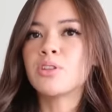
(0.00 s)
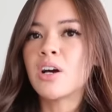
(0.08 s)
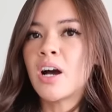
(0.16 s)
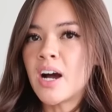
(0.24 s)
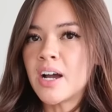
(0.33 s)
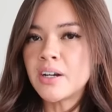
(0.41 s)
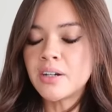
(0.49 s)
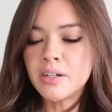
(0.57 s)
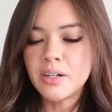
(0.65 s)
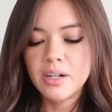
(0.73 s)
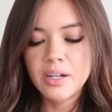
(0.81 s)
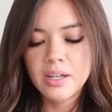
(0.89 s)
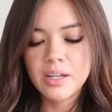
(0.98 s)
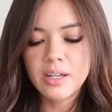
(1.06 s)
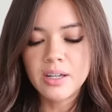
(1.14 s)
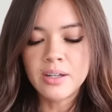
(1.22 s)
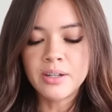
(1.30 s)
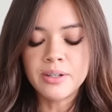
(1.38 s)
the higher
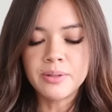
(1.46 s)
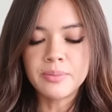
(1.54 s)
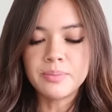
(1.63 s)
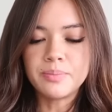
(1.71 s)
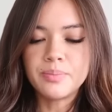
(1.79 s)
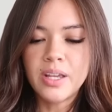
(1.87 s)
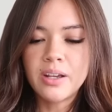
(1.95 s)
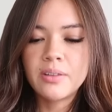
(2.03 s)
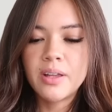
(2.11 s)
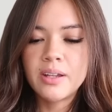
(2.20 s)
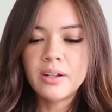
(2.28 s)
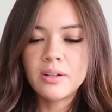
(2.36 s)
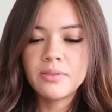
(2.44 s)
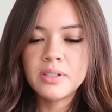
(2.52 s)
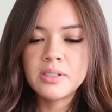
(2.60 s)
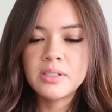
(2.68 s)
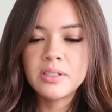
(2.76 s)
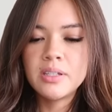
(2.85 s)
um, neckline,
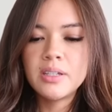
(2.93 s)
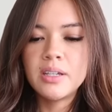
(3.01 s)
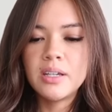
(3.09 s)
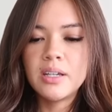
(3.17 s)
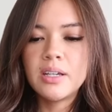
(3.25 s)
obviously.